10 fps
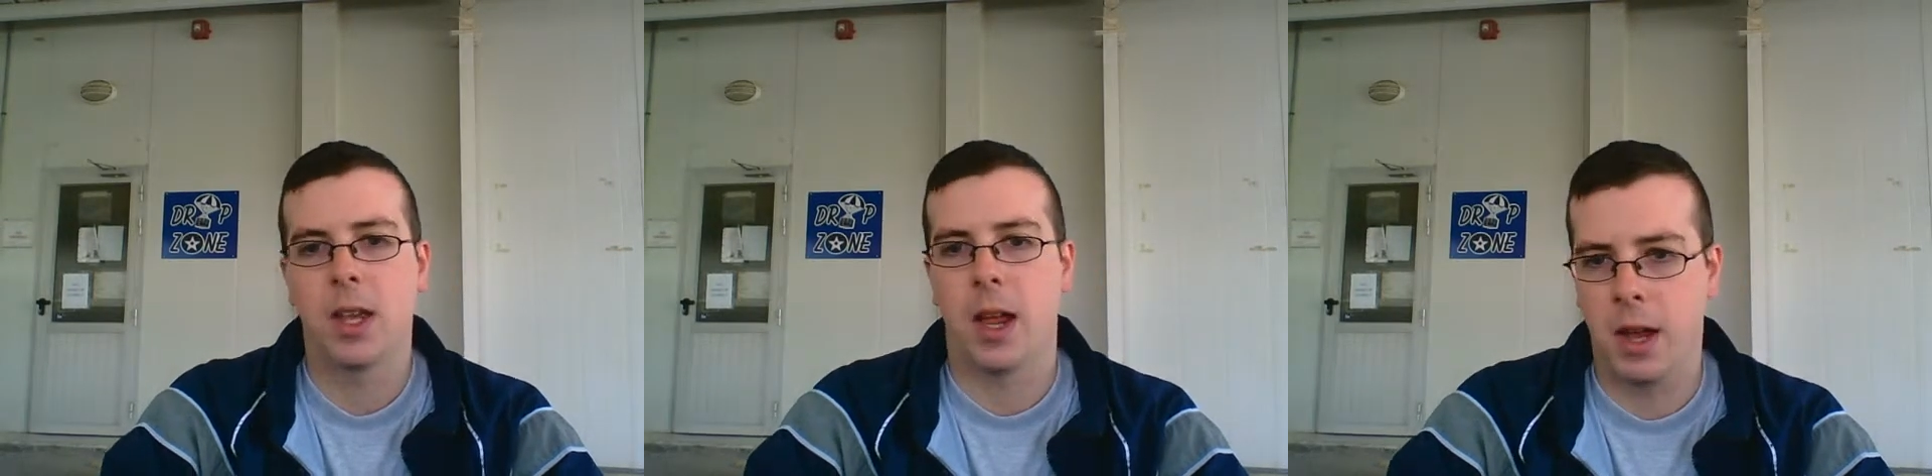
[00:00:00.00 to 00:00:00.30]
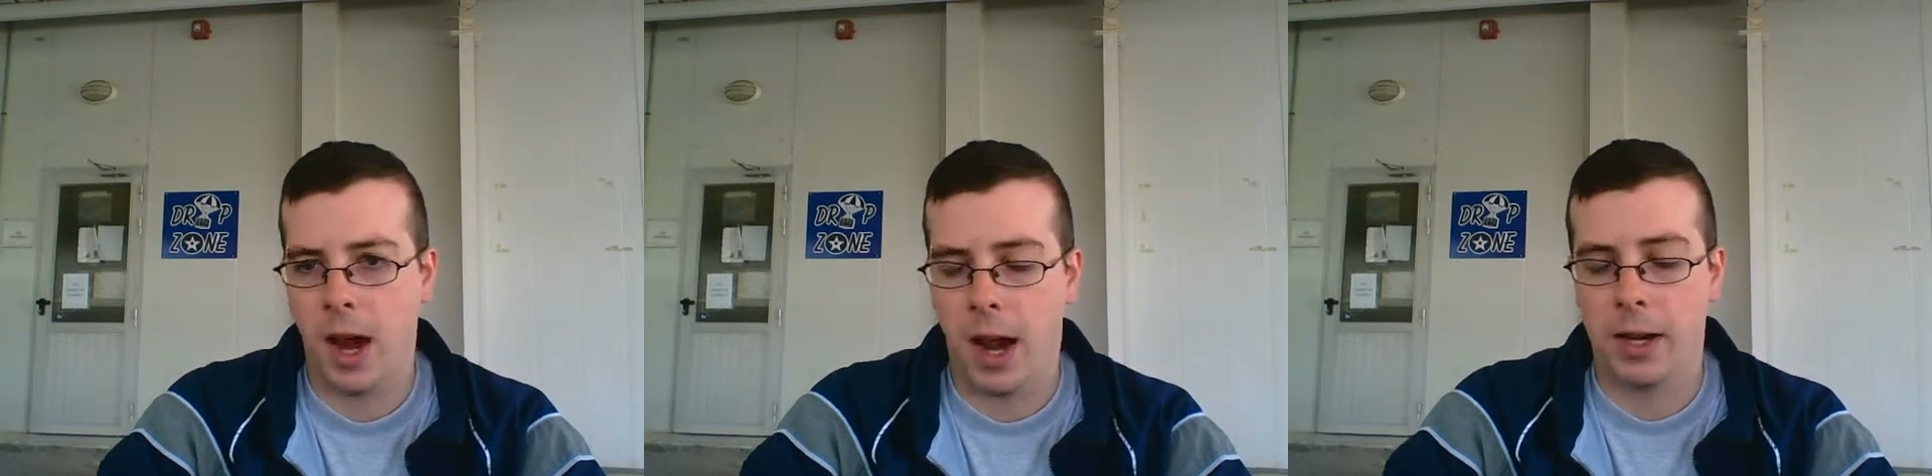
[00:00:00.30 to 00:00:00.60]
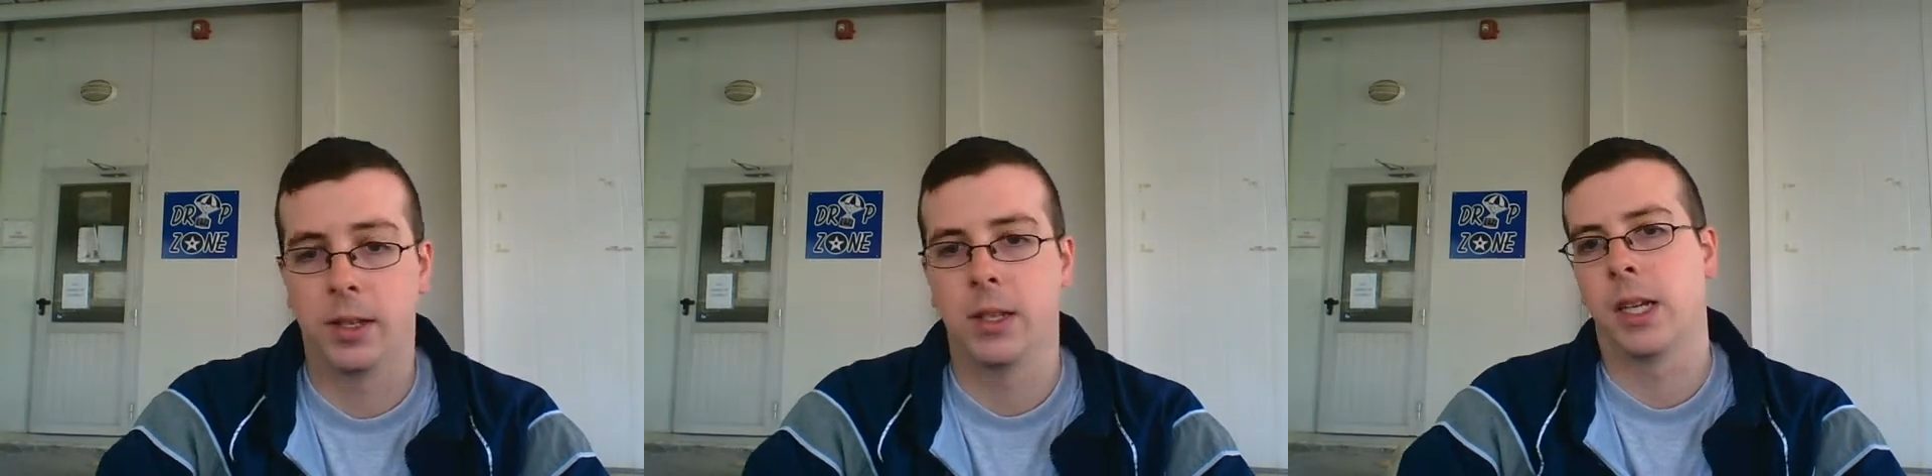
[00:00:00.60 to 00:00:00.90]
and
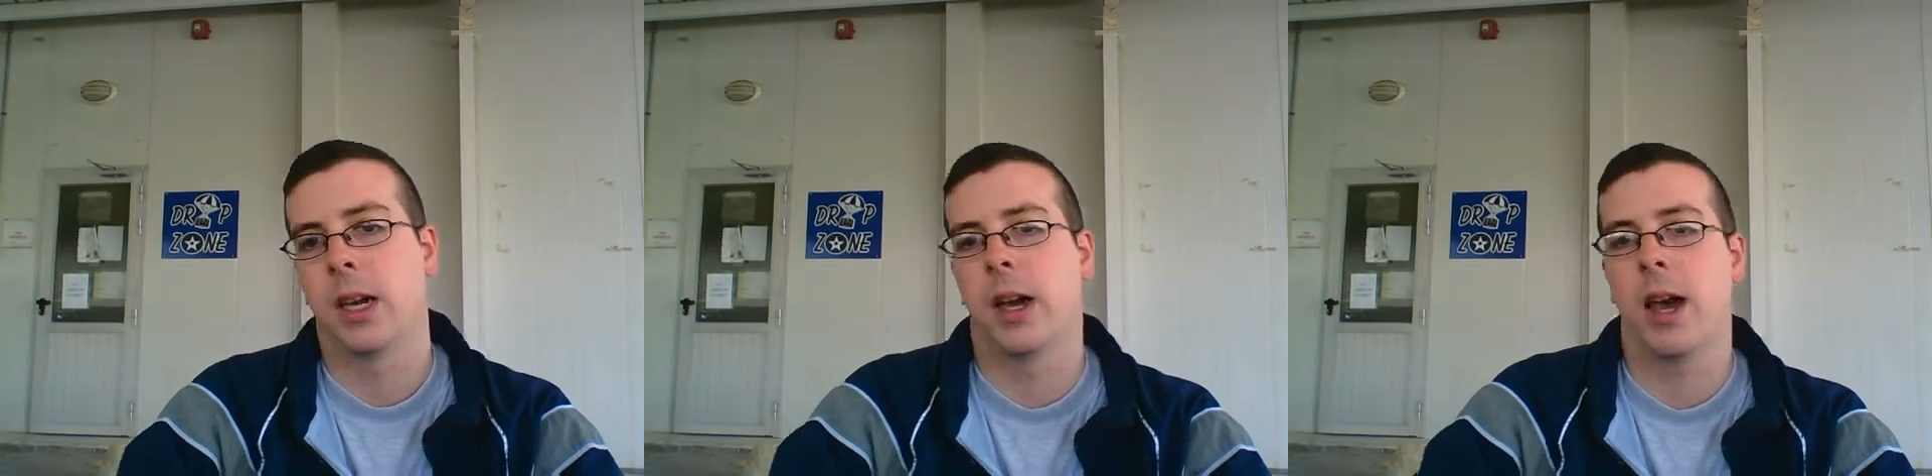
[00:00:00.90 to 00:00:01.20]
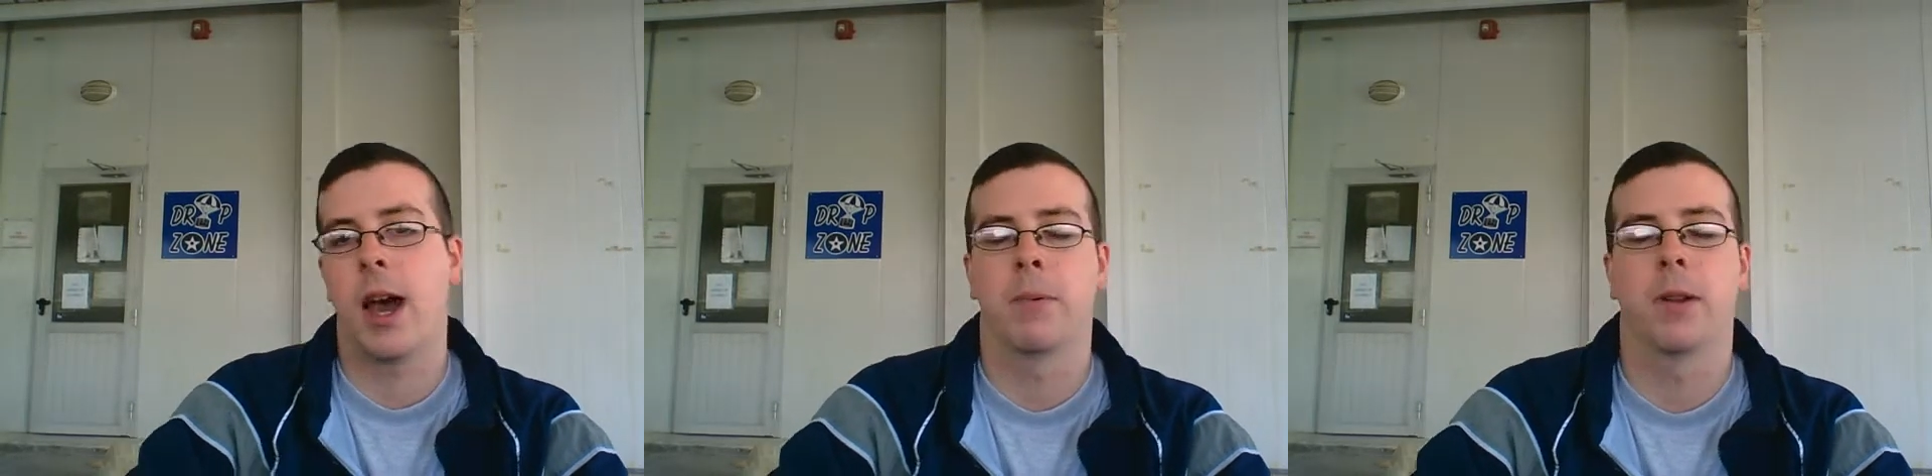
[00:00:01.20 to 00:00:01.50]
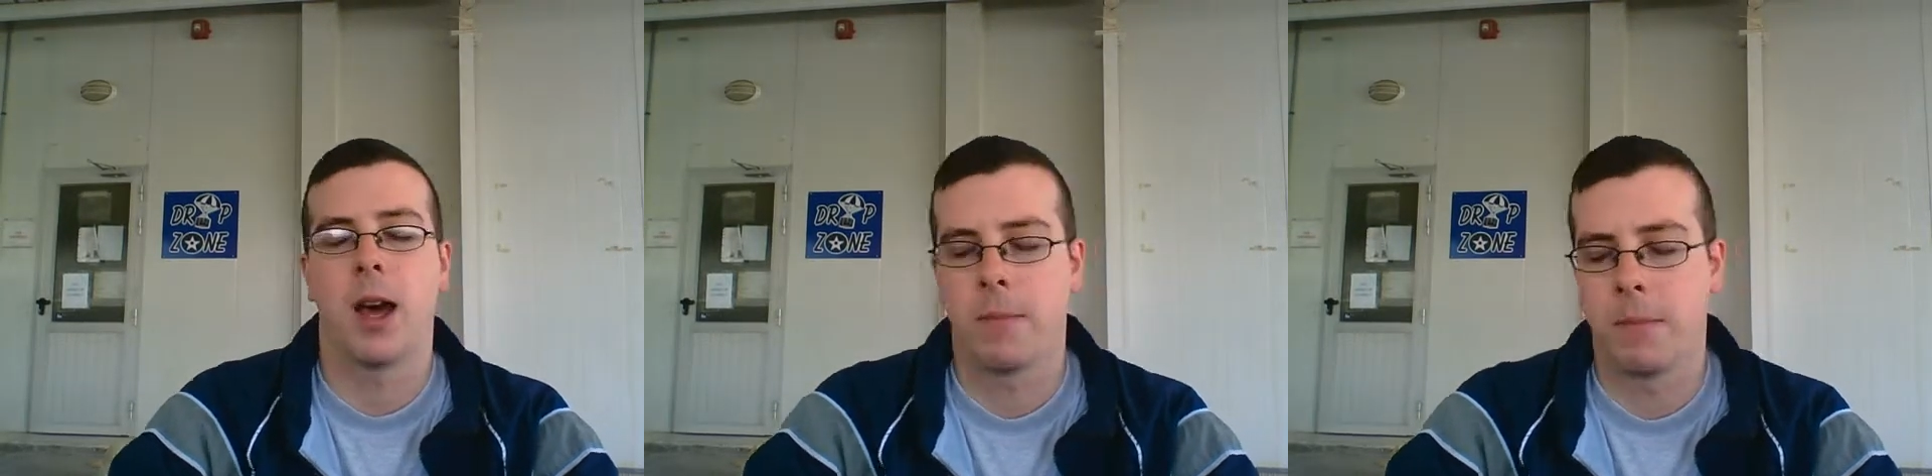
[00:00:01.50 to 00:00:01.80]
not the
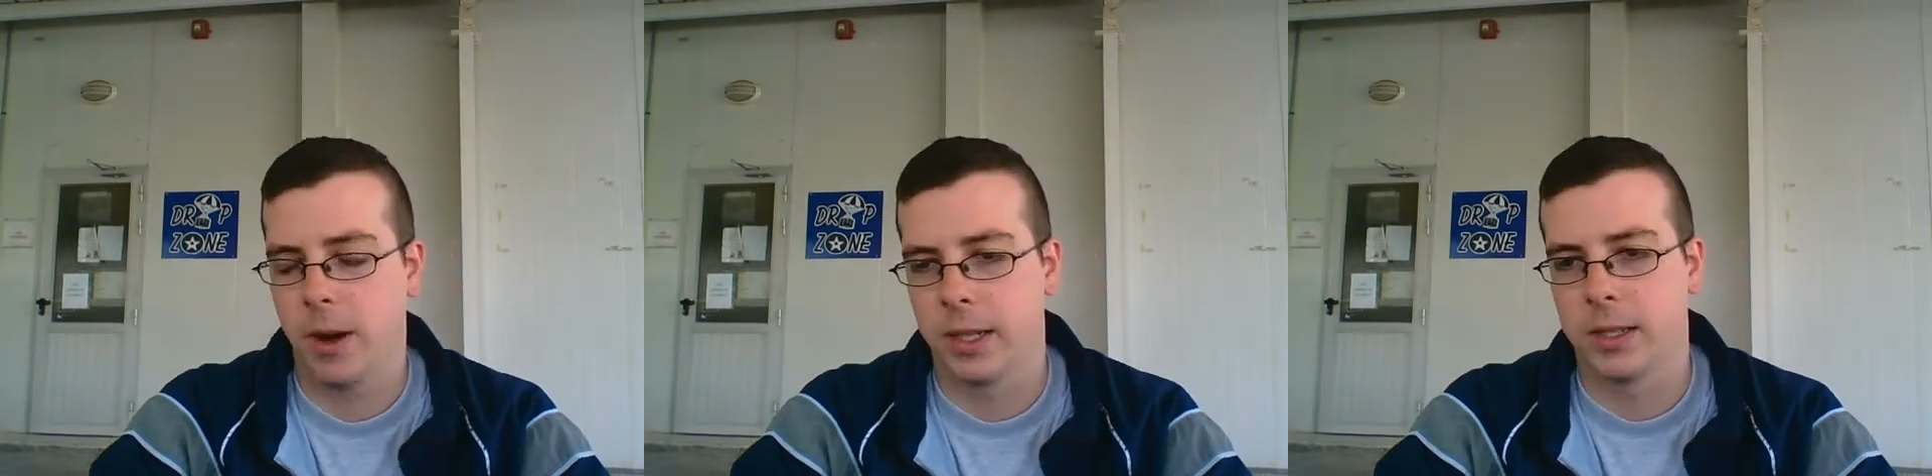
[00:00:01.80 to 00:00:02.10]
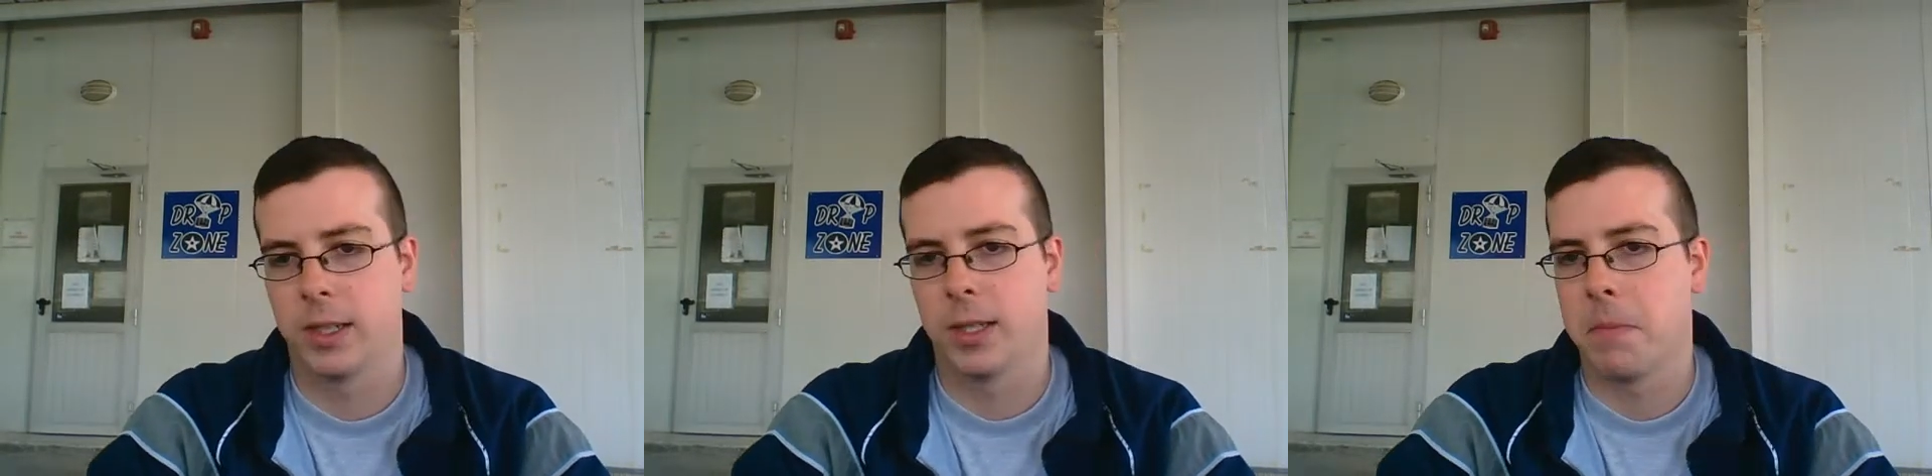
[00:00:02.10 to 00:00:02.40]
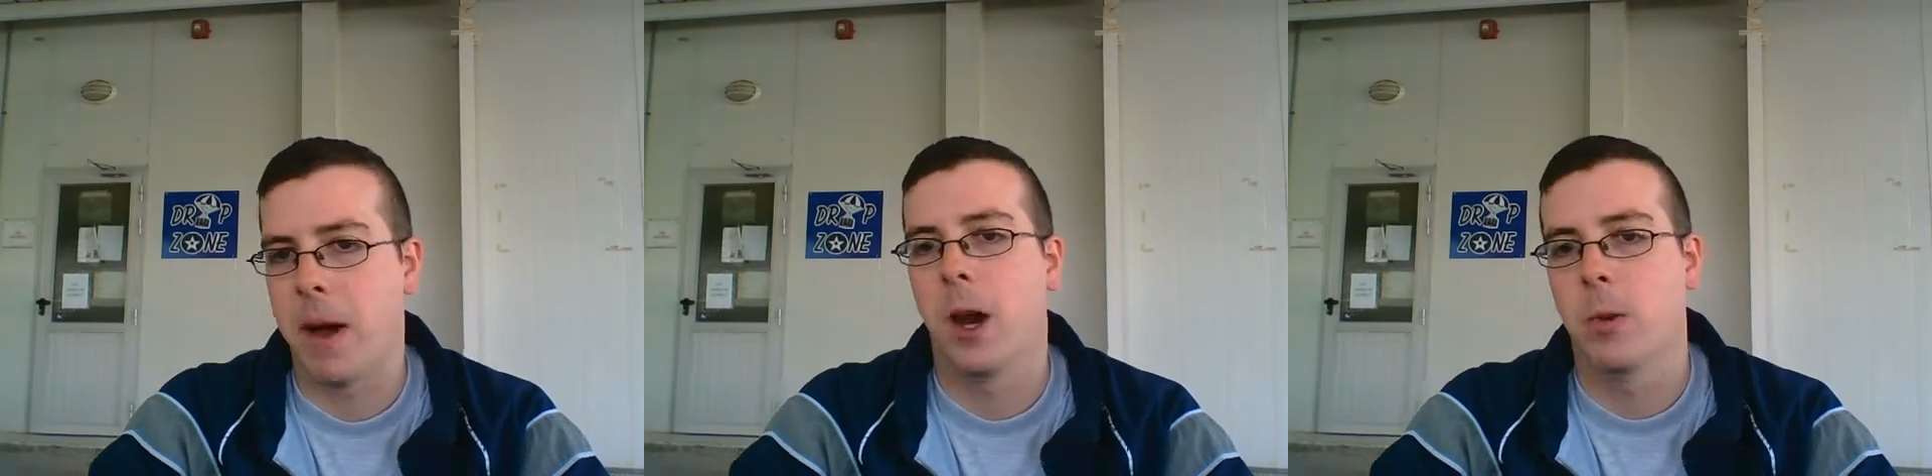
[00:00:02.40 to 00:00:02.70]
Apple operating
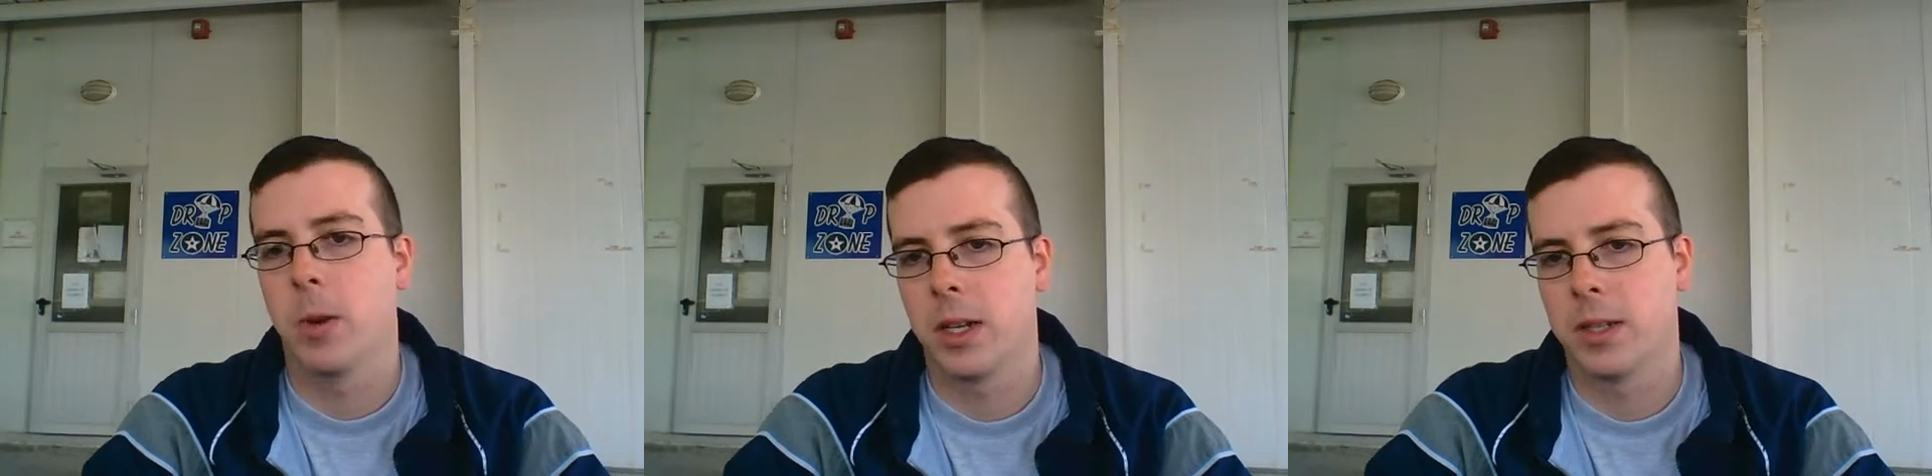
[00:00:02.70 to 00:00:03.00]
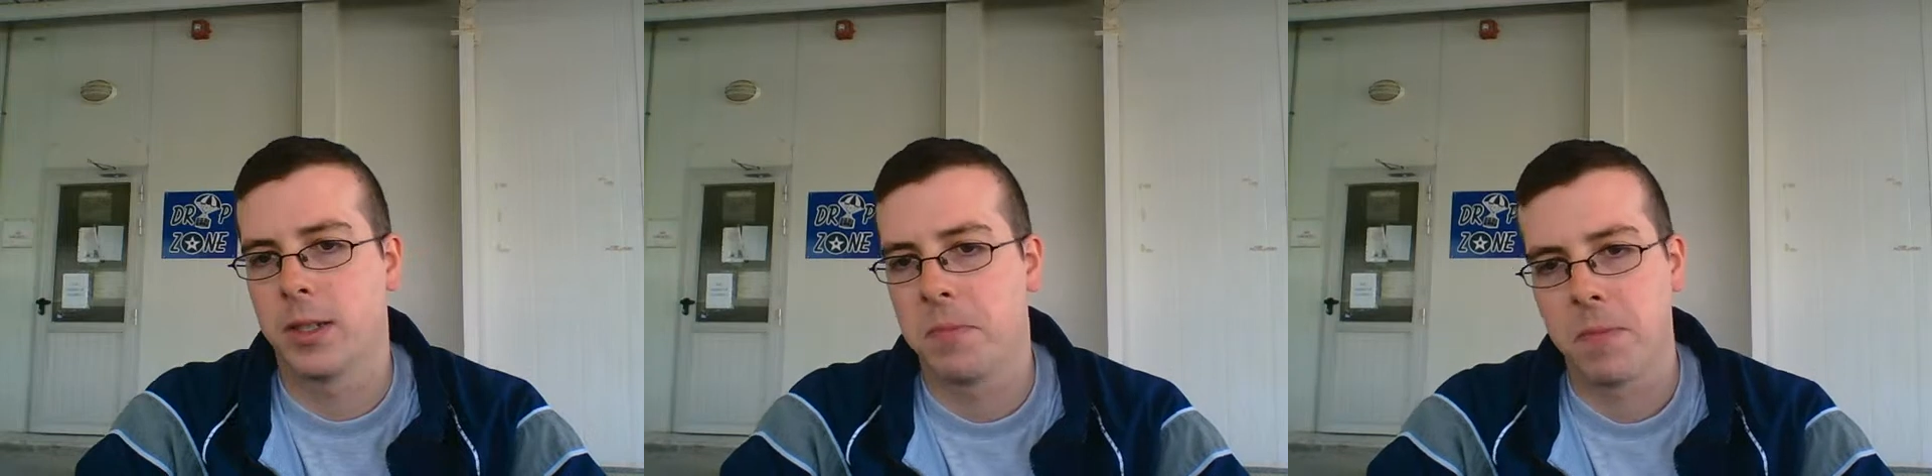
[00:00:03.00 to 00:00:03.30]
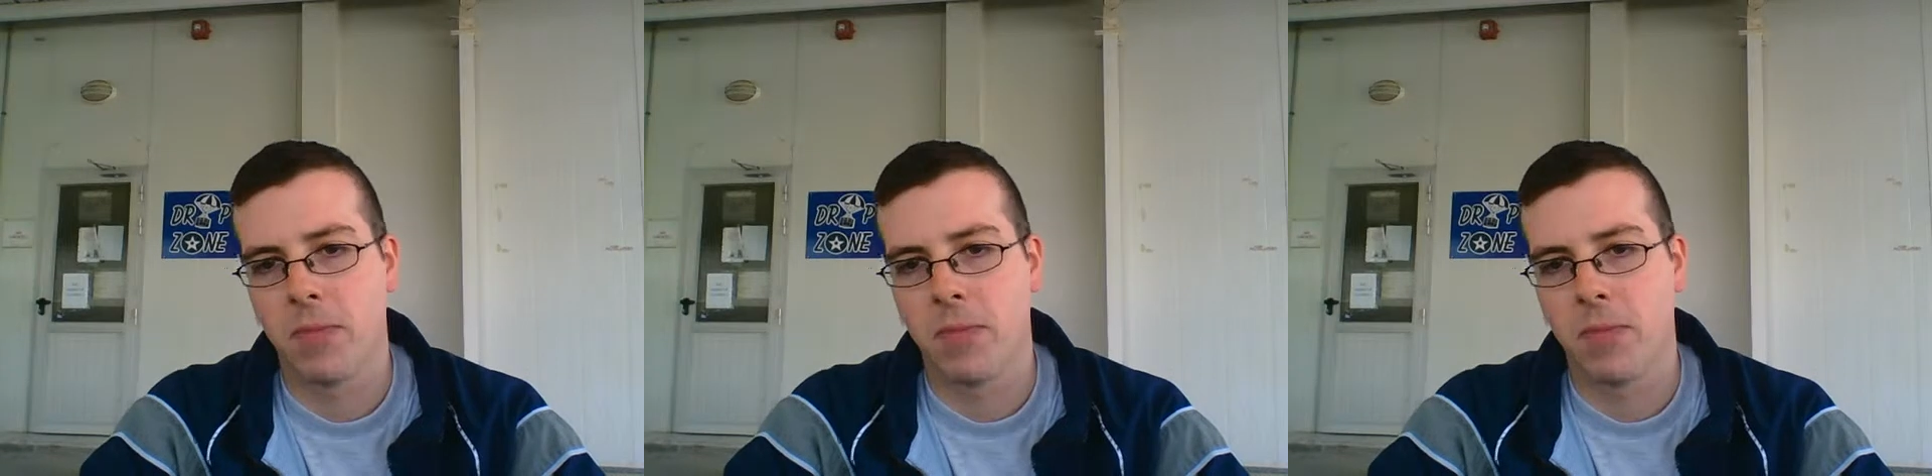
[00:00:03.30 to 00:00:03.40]
system, iOS.